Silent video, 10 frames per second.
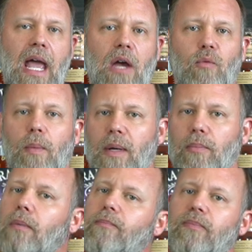And
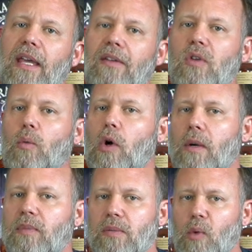remember, if you woke
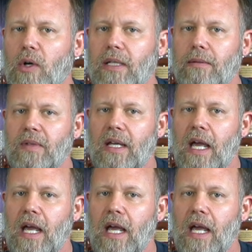up this morning